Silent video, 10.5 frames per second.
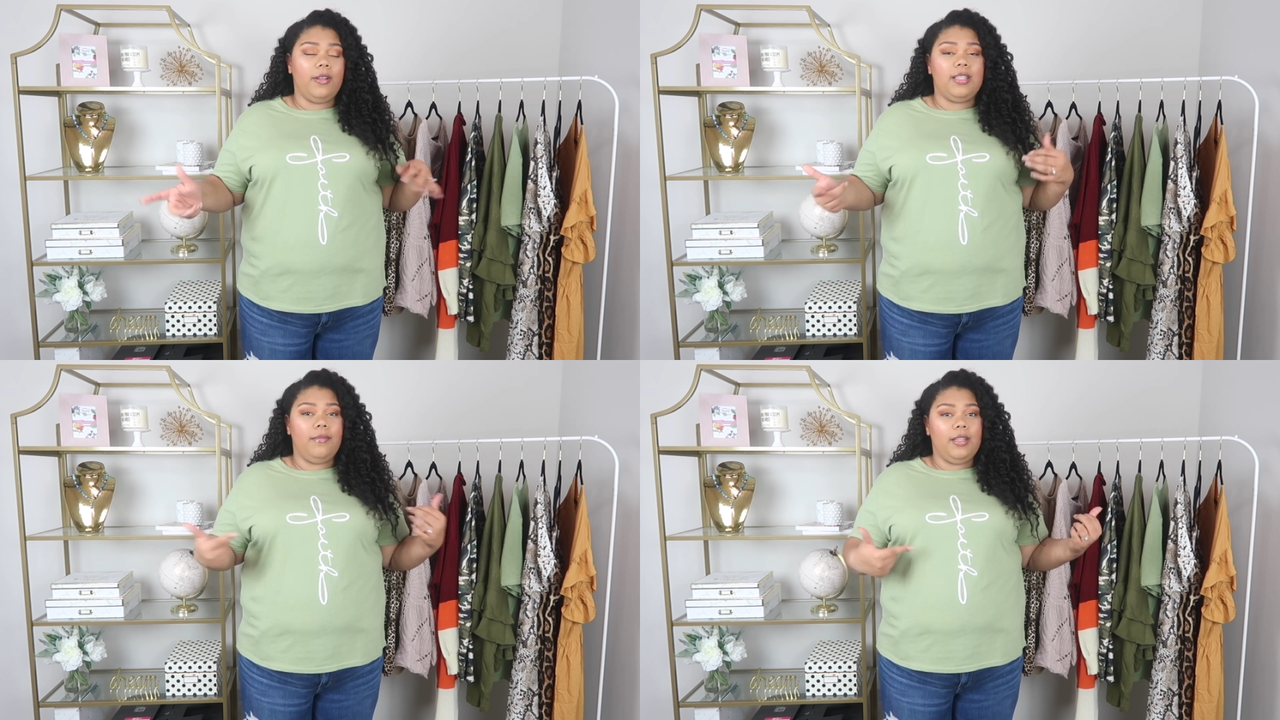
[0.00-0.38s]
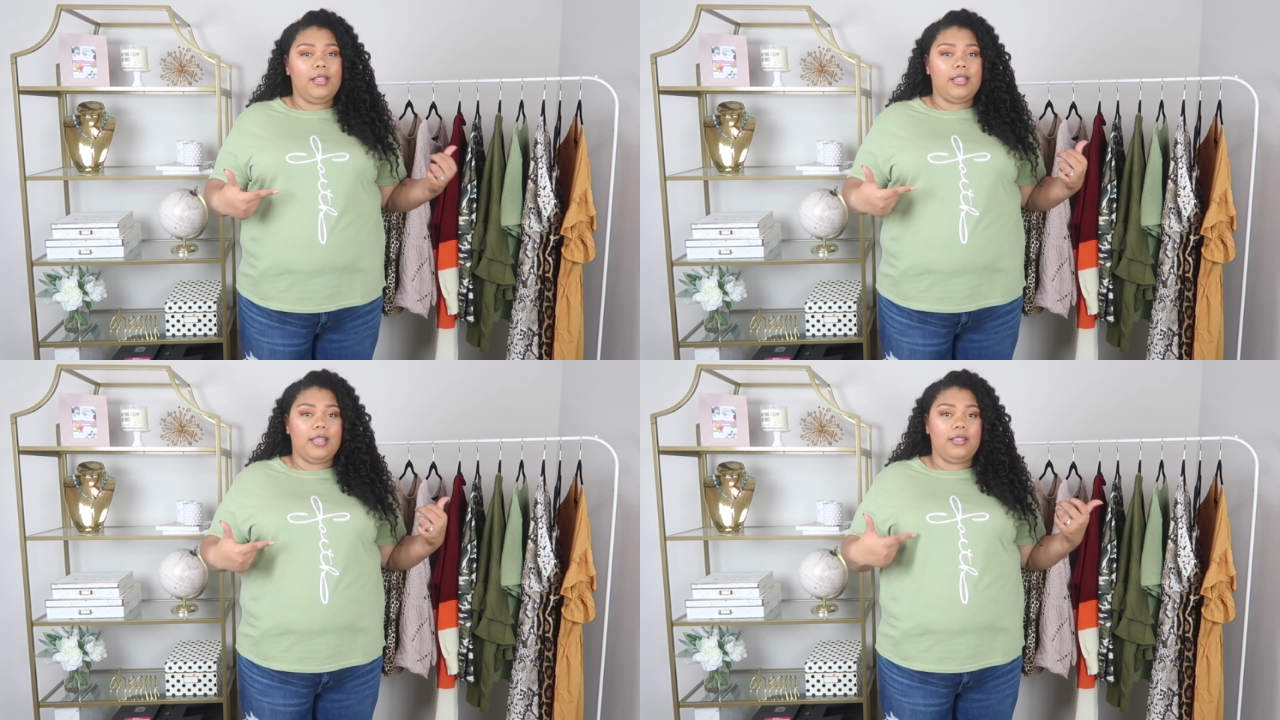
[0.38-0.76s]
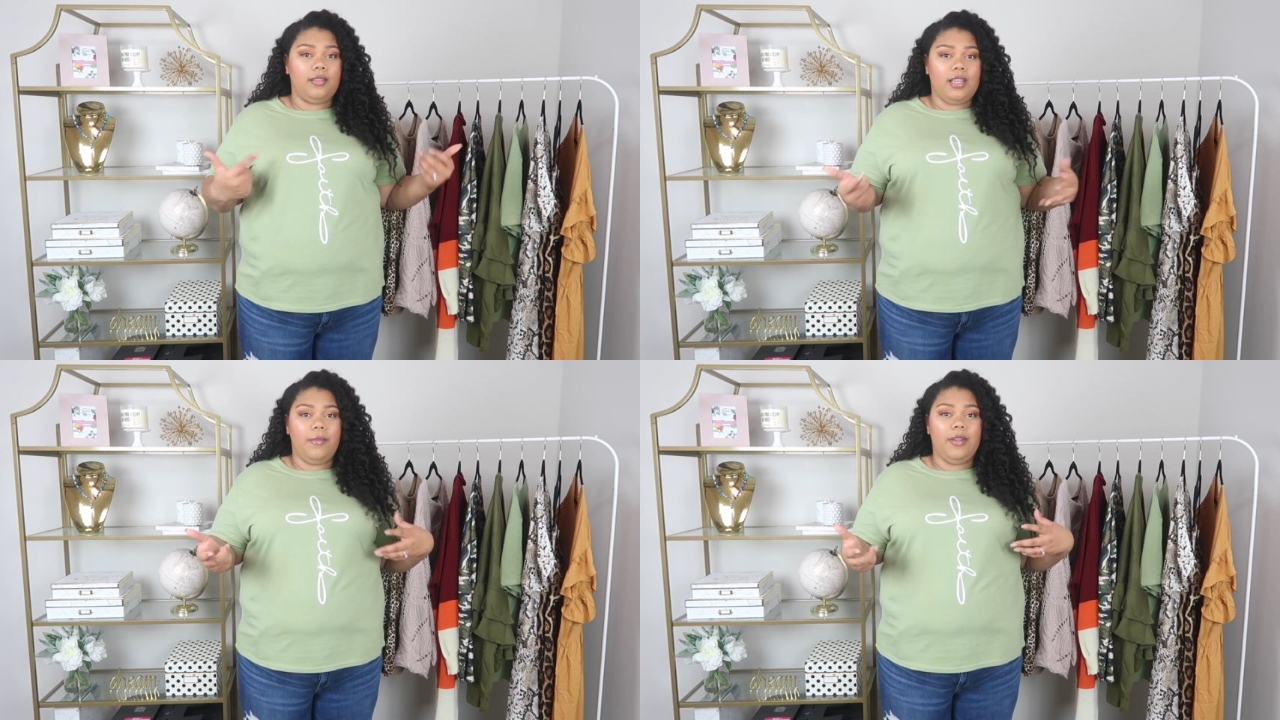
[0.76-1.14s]
but something like this
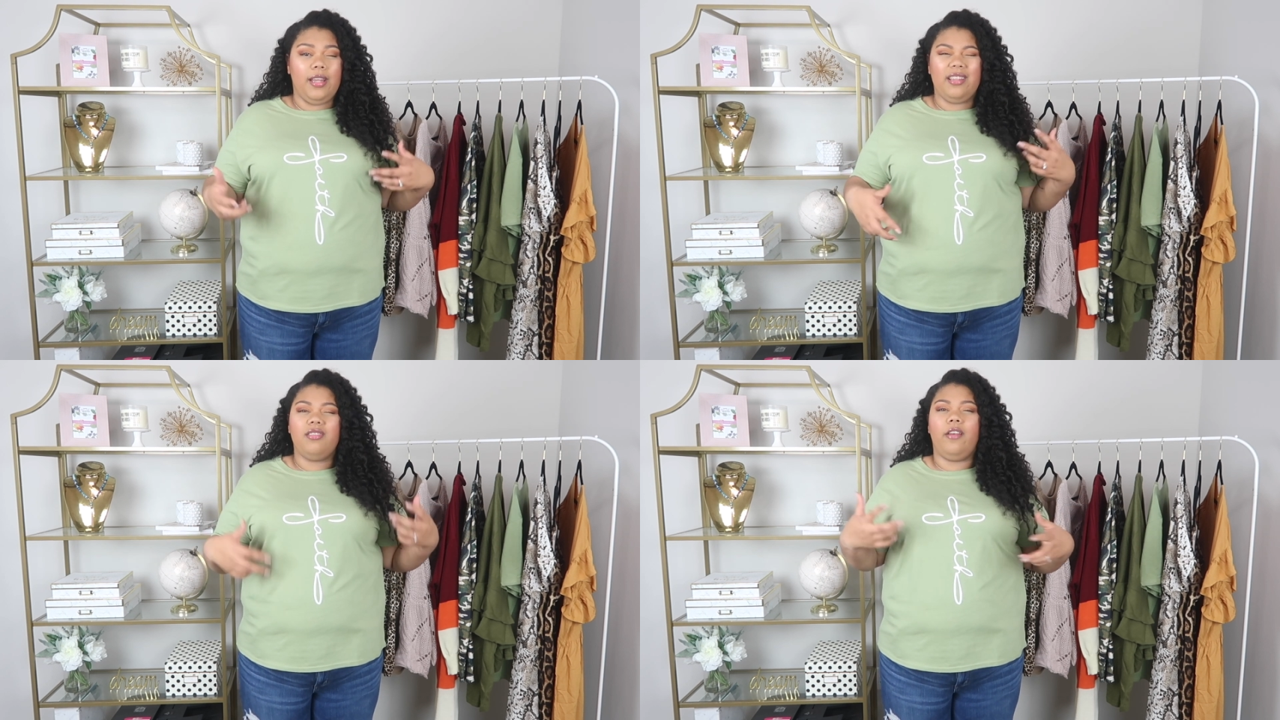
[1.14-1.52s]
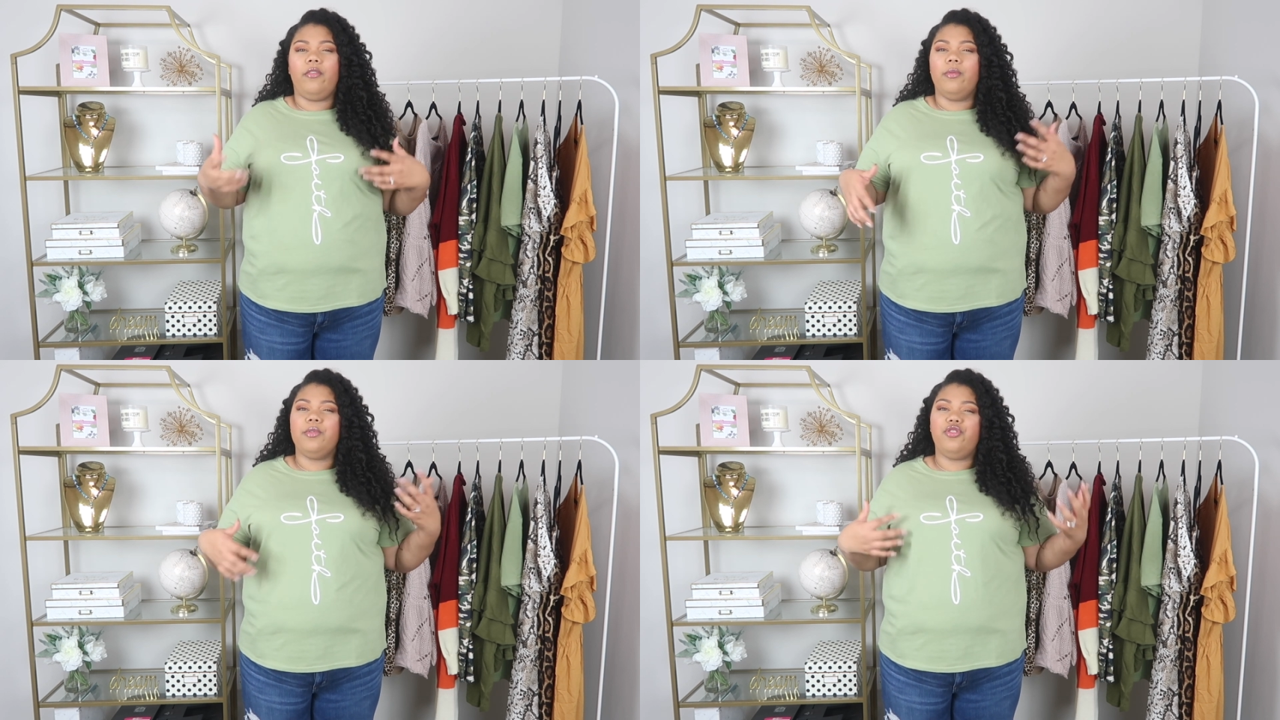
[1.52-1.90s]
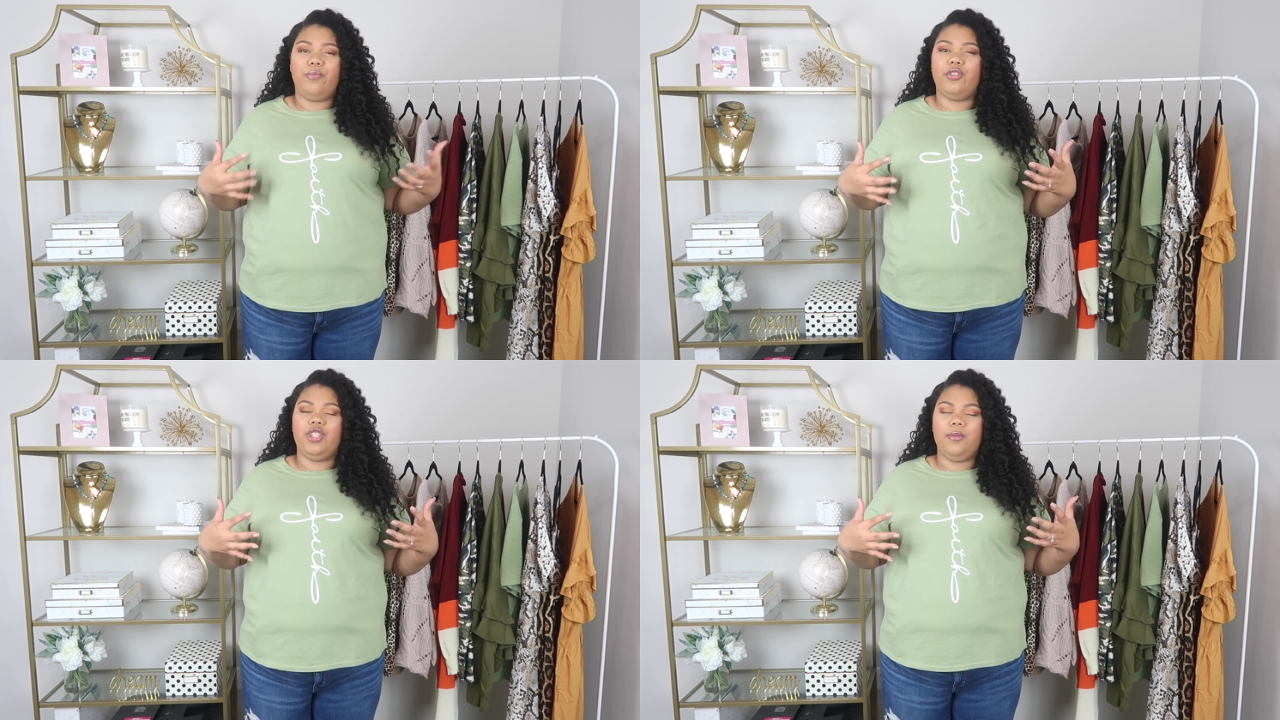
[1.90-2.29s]
that's coming like stuff from a
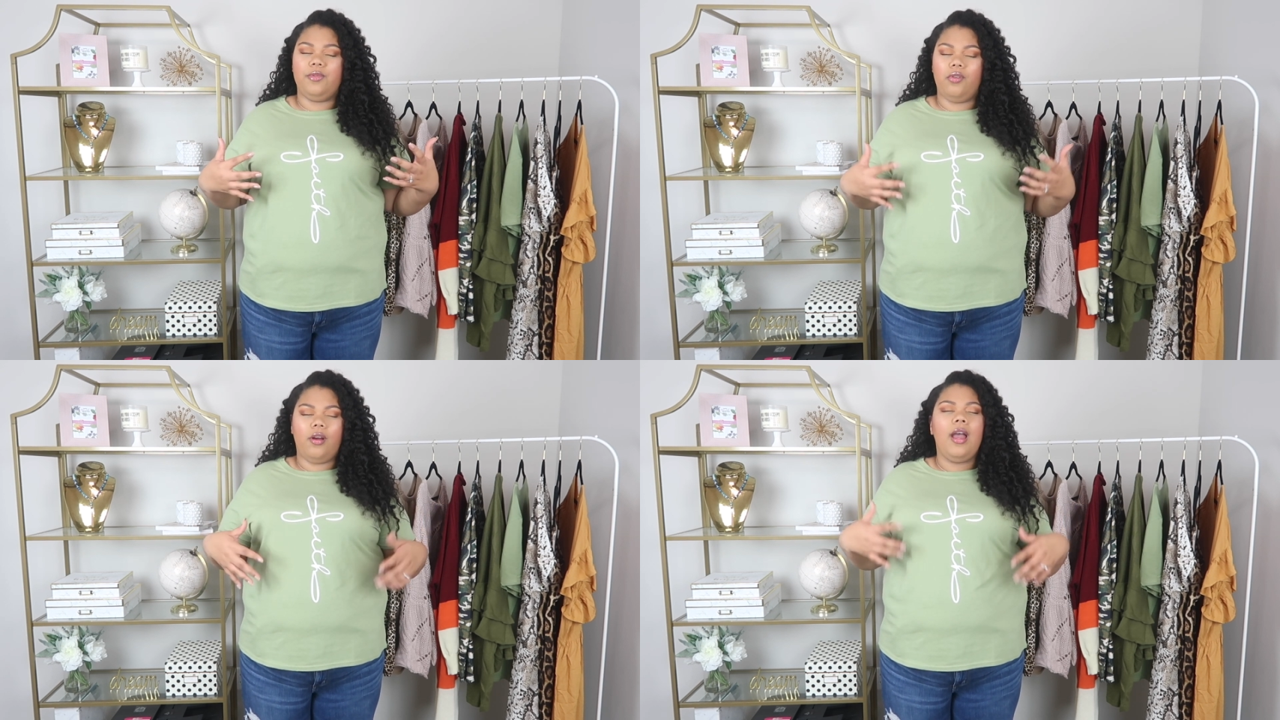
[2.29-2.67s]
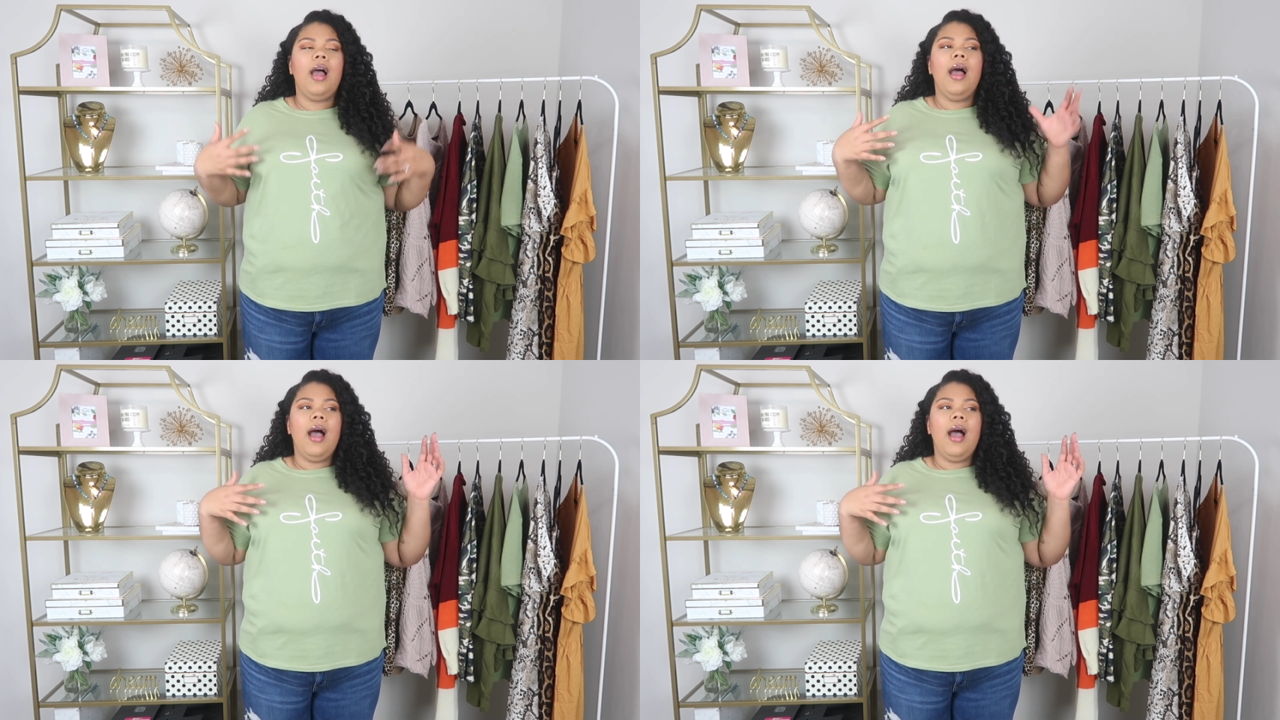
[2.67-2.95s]
super cheap store,